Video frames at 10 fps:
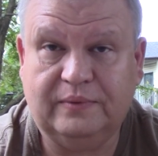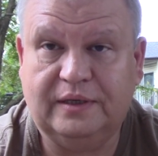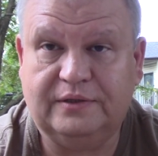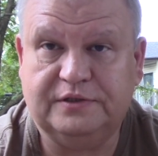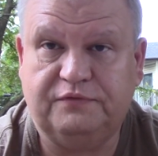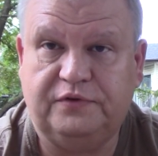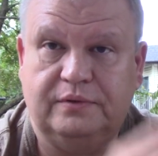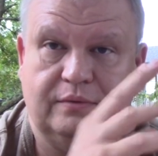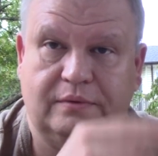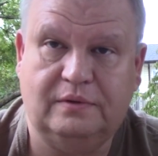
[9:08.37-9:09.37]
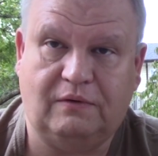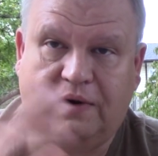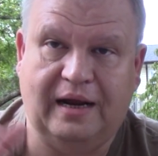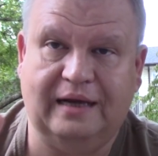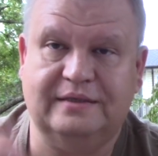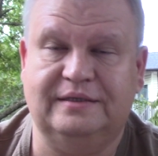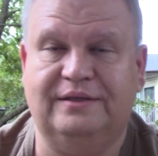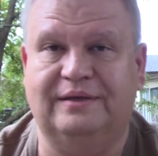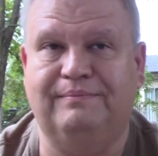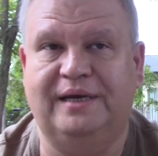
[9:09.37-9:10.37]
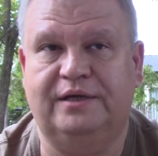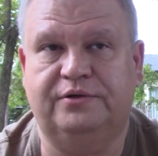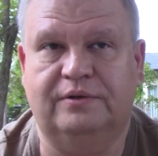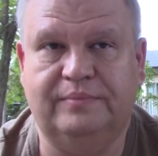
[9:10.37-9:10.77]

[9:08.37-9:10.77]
well, there's a few cracks, nothing major,